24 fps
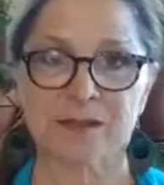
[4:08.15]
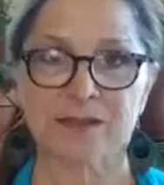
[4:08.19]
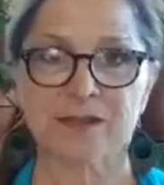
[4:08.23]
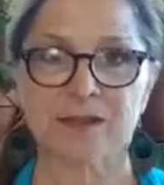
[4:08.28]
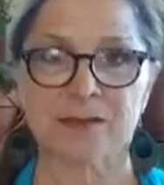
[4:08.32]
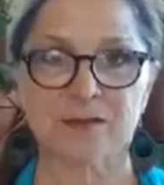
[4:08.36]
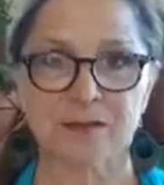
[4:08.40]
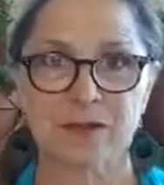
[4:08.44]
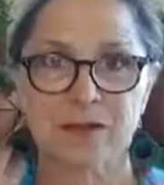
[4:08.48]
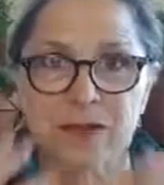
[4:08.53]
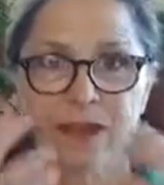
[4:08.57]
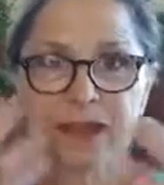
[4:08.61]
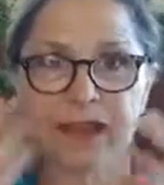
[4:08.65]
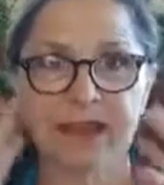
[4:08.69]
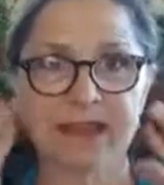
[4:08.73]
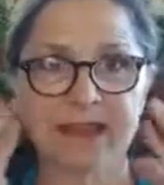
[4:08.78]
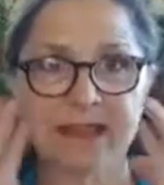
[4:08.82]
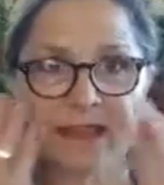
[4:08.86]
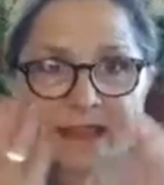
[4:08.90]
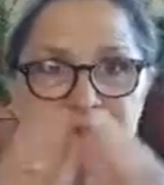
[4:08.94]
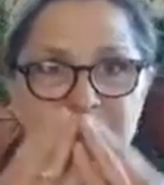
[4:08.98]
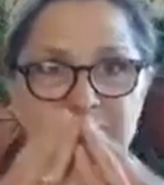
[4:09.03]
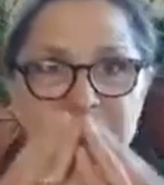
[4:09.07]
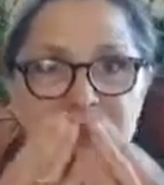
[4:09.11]
So
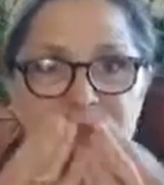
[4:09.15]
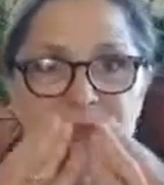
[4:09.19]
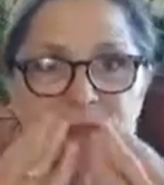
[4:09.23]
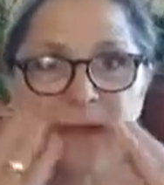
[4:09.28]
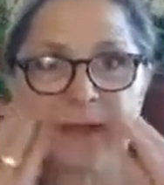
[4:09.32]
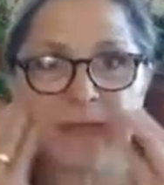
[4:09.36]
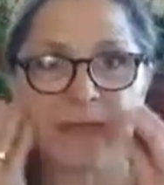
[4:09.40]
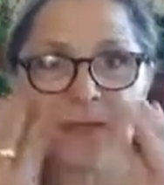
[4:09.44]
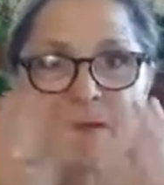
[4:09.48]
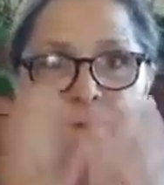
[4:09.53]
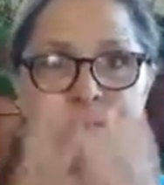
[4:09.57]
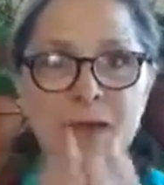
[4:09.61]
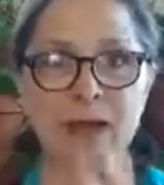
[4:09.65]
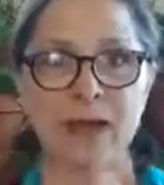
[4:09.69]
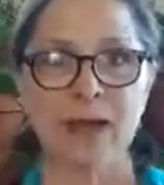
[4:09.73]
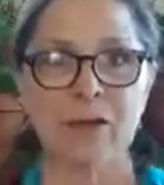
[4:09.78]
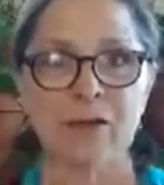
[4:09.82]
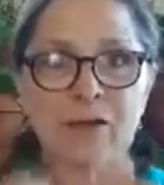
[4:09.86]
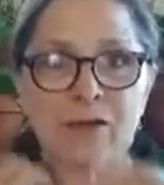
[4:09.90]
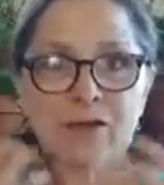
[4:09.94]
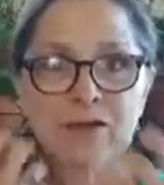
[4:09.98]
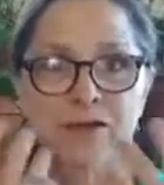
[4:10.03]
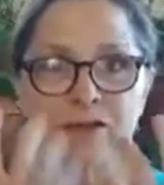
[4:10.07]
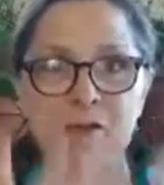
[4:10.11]
it's things about the
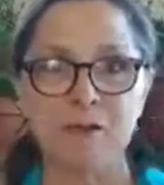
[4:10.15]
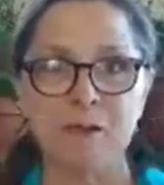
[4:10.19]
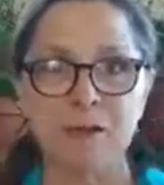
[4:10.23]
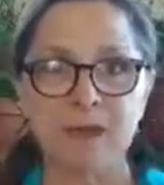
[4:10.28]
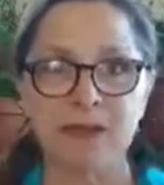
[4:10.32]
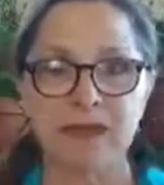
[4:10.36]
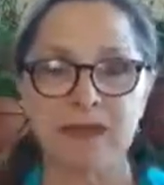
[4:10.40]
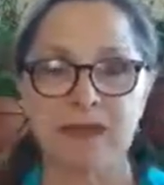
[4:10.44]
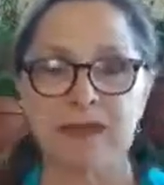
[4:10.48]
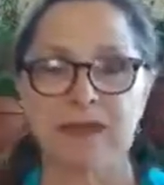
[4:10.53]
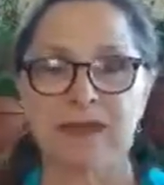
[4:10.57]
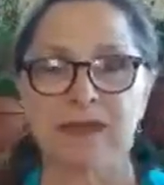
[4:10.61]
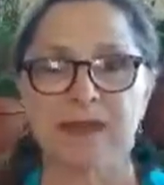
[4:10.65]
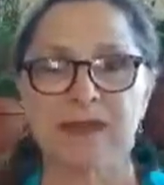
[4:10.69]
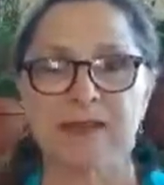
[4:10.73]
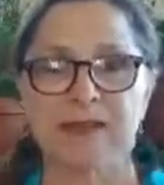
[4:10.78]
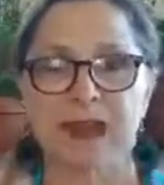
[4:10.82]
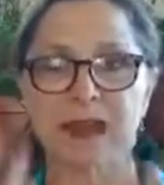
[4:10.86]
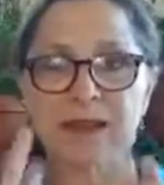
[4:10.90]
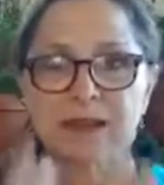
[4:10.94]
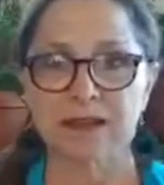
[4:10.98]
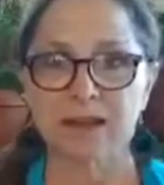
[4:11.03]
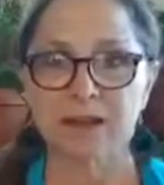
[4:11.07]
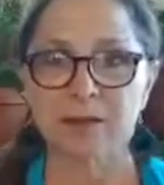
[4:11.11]
mouth, speaking
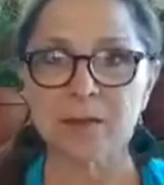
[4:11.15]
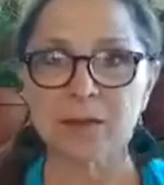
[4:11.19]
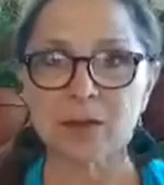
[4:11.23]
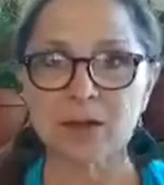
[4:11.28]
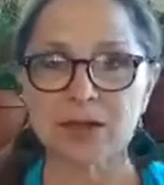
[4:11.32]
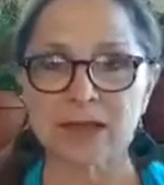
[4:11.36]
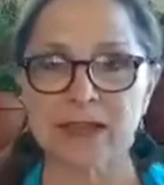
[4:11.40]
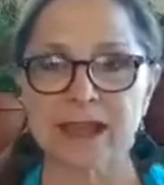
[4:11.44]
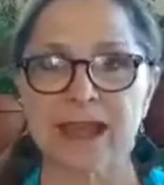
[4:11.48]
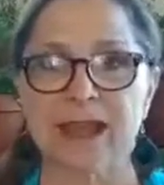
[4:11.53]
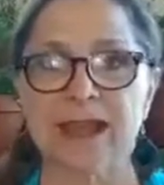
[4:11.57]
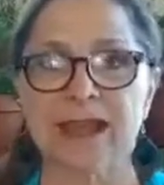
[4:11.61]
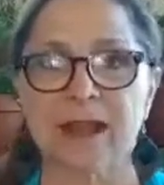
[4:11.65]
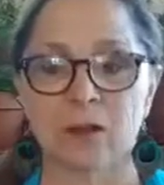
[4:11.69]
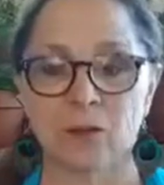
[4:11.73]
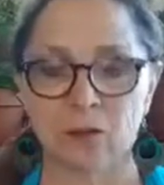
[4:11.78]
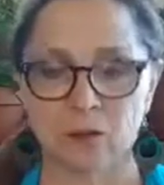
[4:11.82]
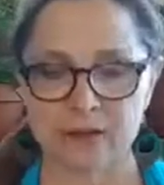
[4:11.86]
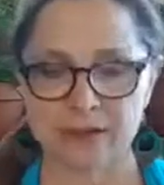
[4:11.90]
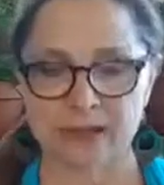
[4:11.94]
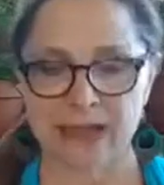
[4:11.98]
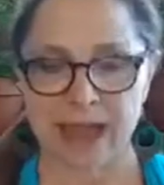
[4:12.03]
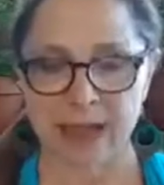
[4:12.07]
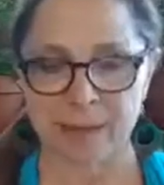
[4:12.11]
and communicating
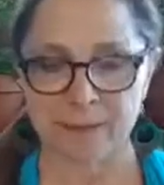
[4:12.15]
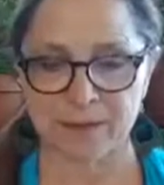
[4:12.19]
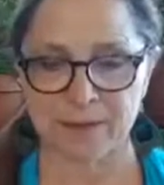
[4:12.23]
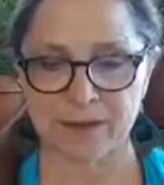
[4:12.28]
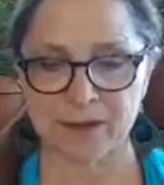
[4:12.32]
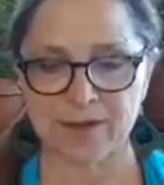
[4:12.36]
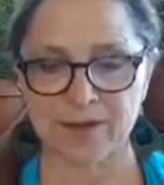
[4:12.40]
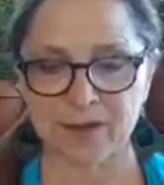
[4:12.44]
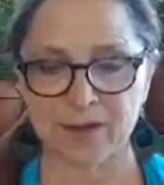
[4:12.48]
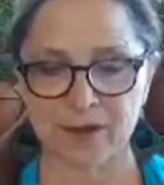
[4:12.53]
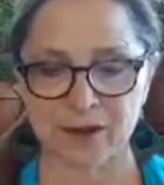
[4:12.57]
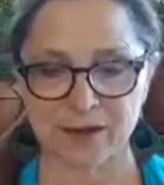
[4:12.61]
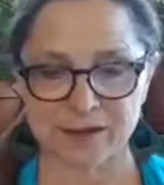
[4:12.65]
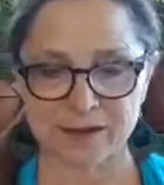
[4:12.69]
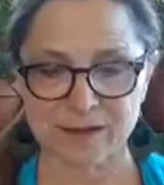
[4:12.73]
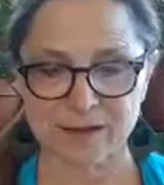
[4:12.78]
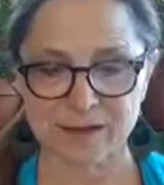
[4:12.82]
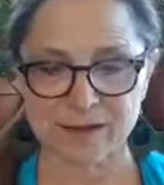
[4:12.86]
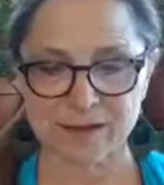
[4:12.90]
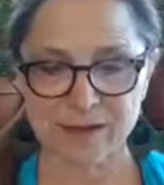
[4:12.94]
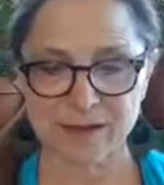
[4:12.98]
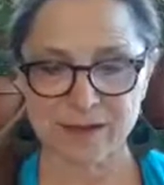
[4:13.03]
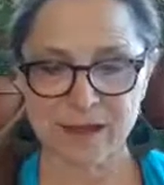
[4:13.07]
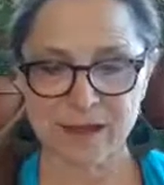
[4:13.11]
what's happening for us.